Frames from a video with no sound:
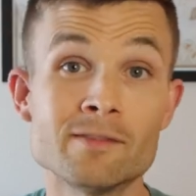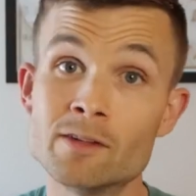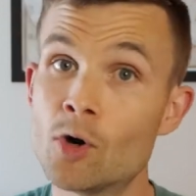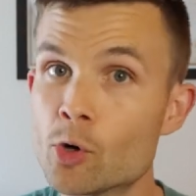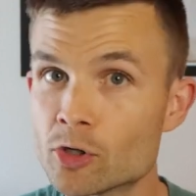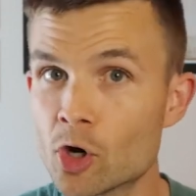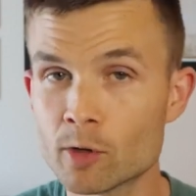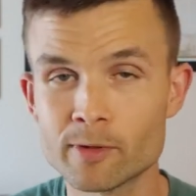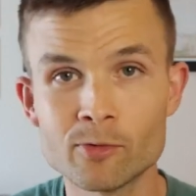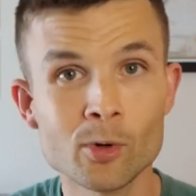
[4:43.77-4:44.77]
if you've owned a
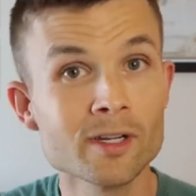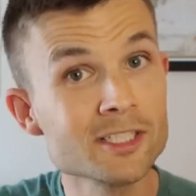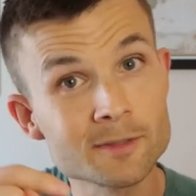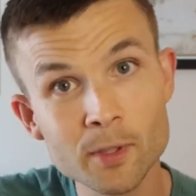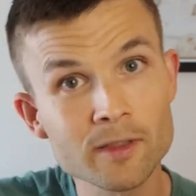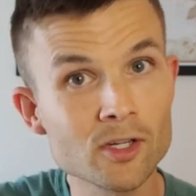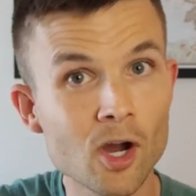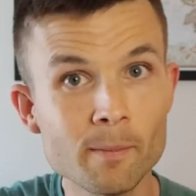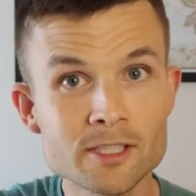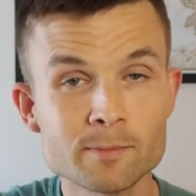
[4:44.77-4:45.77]
dog before, just put in the
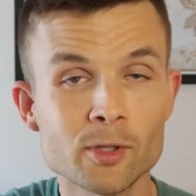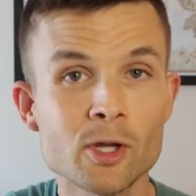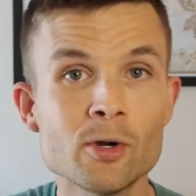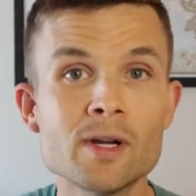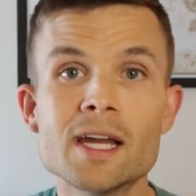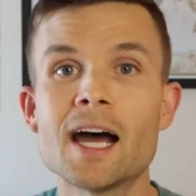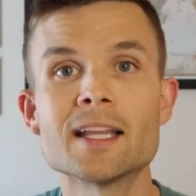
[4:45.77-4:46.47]
comments below.